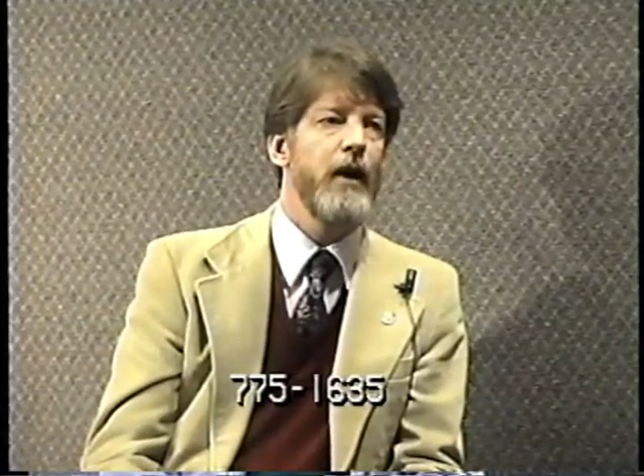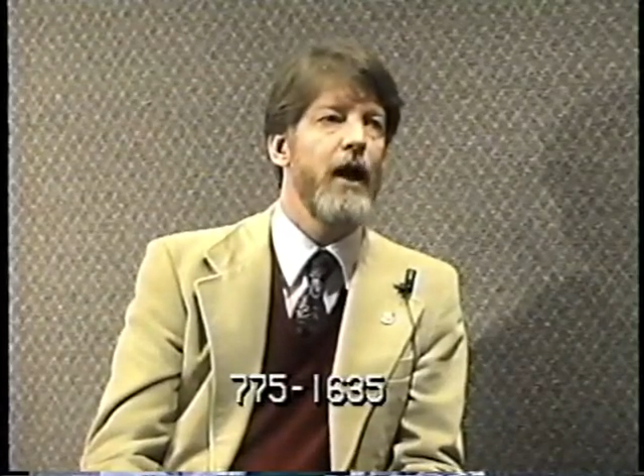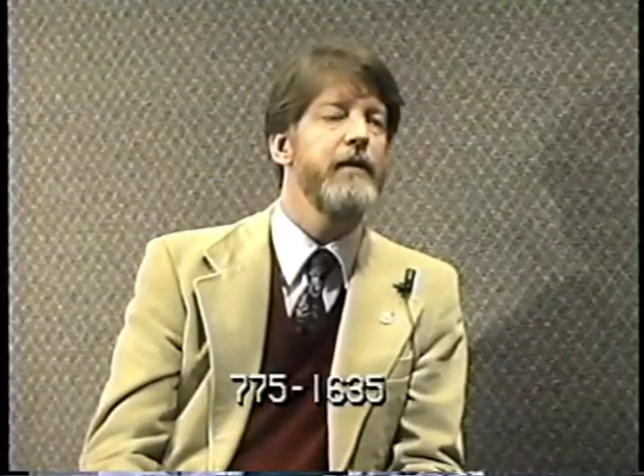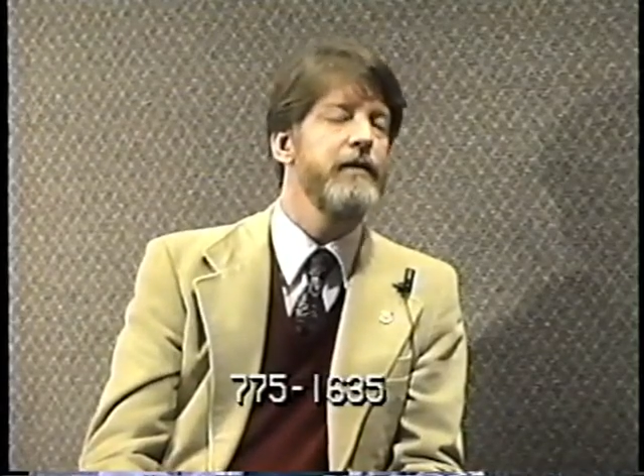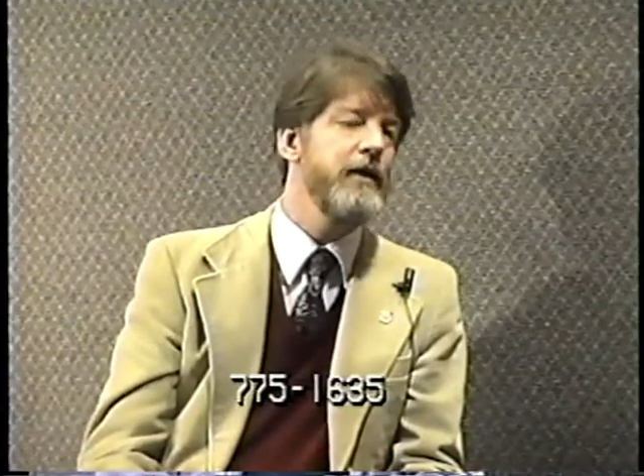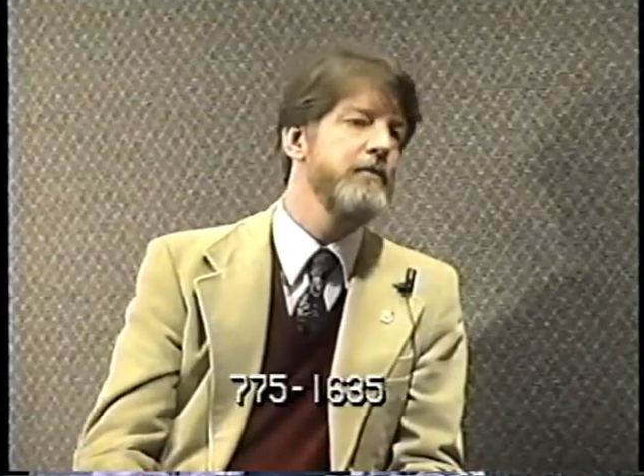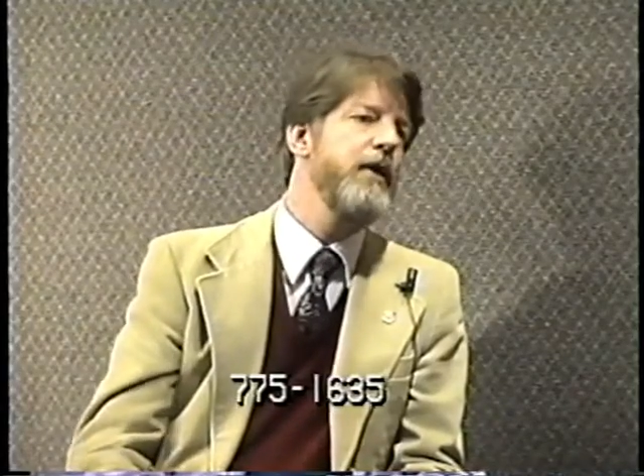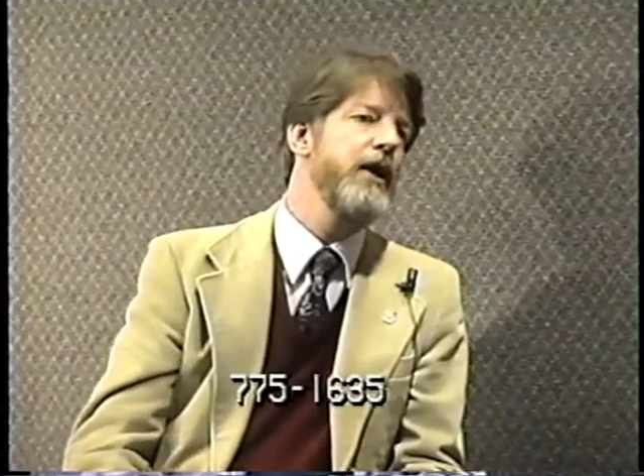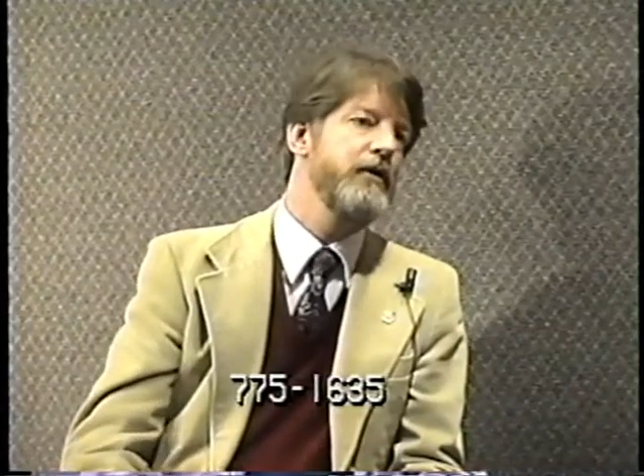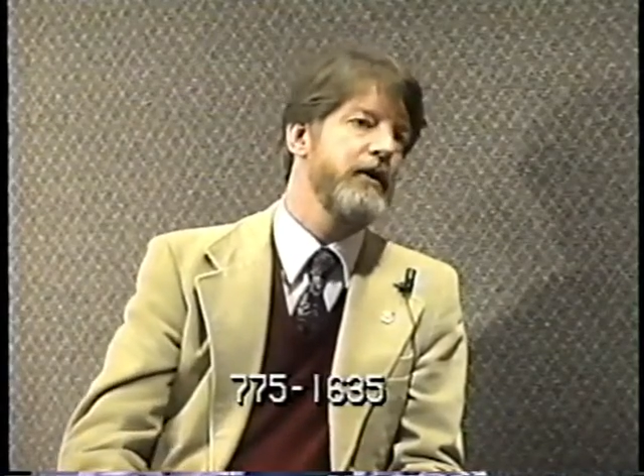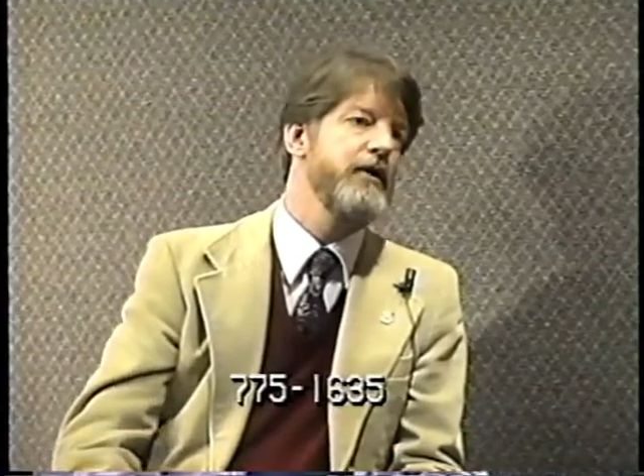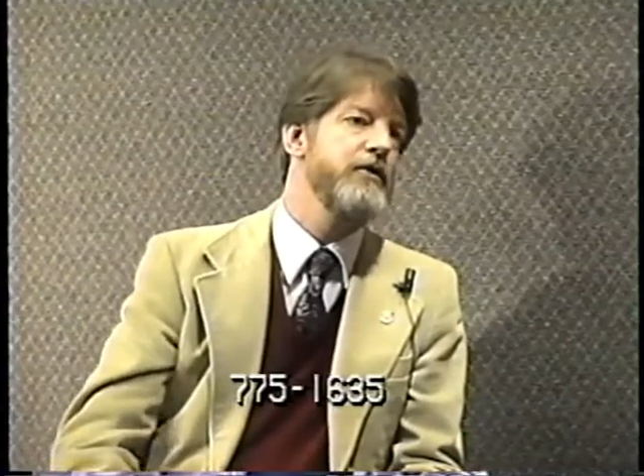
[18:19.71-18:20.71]
I think
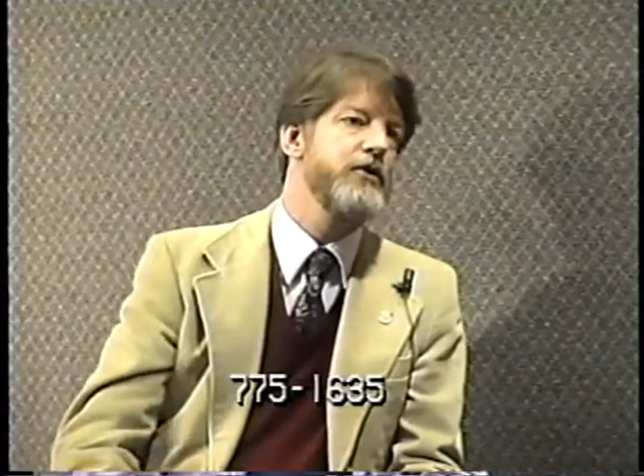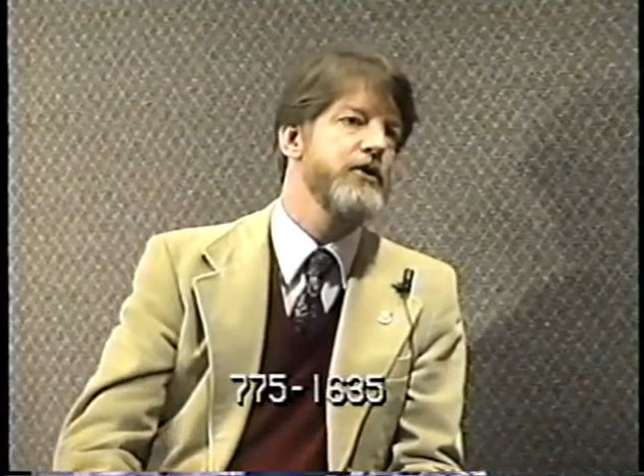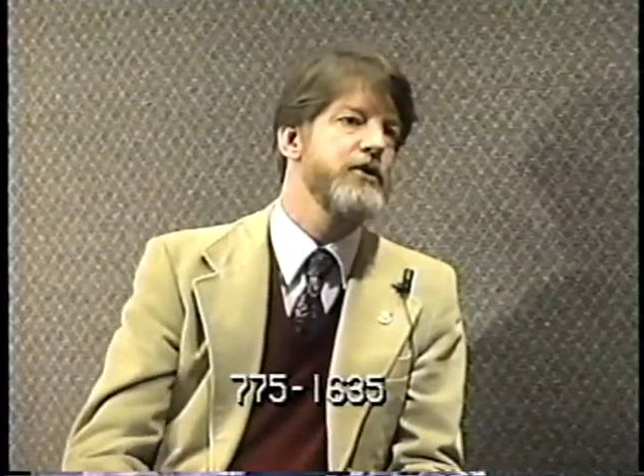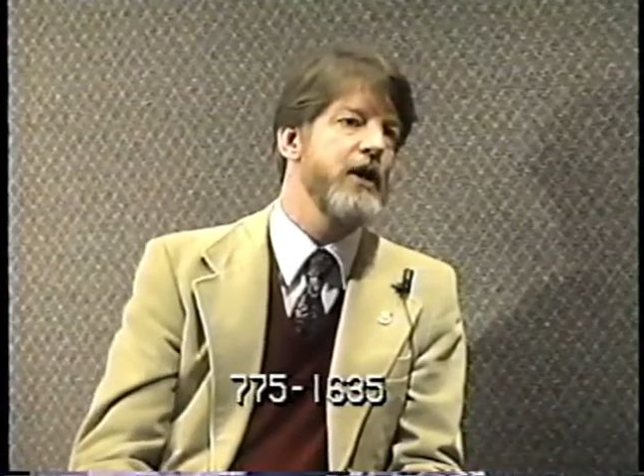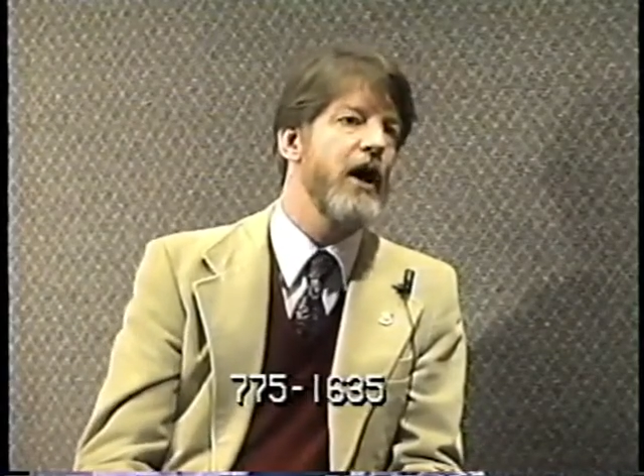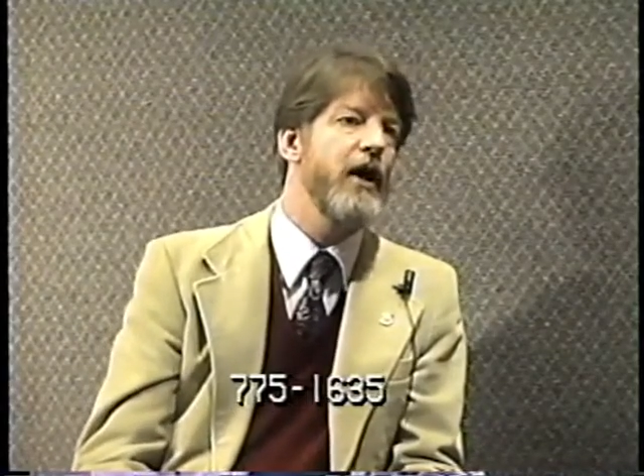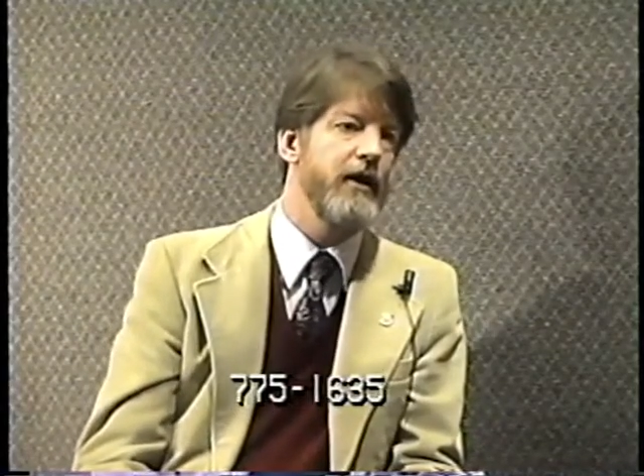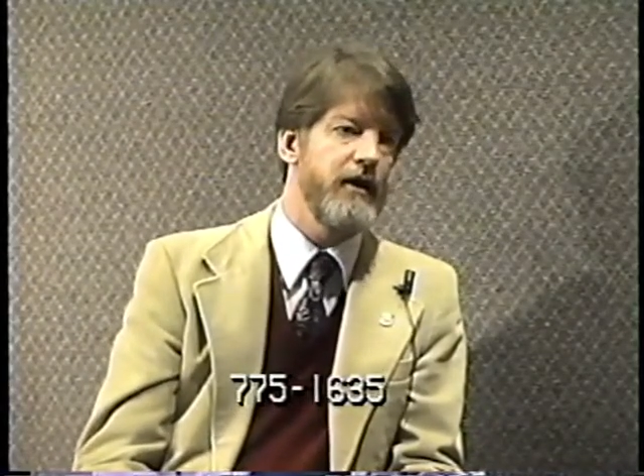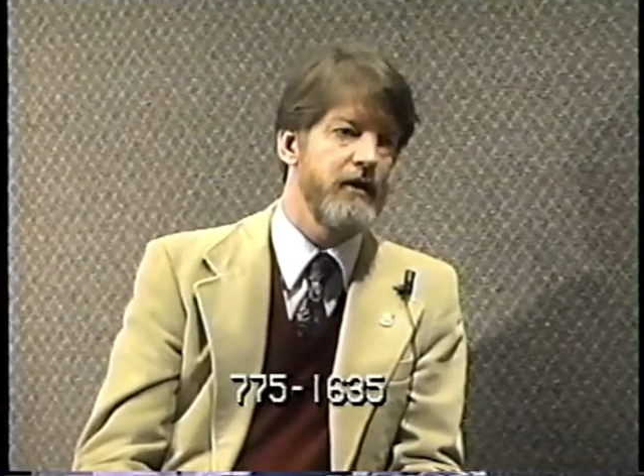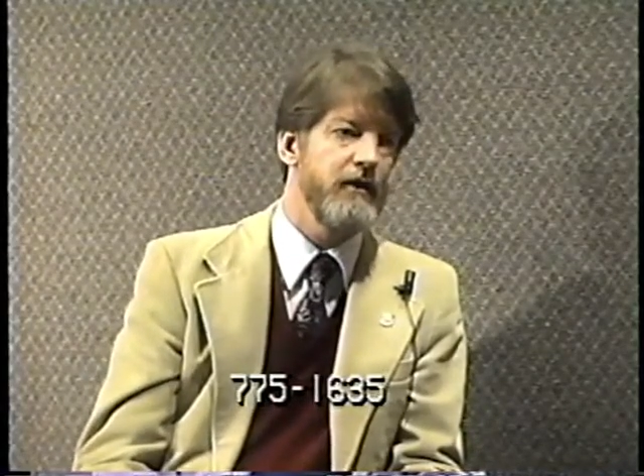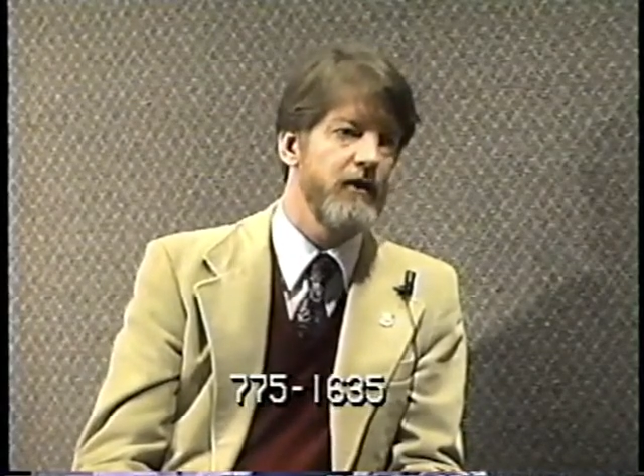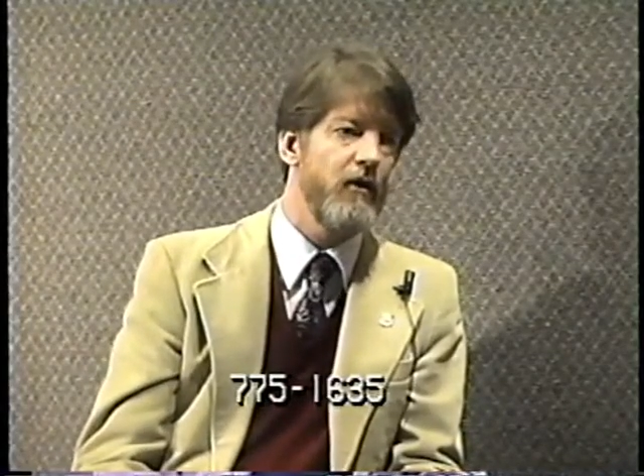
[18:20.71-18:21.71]
mainly in society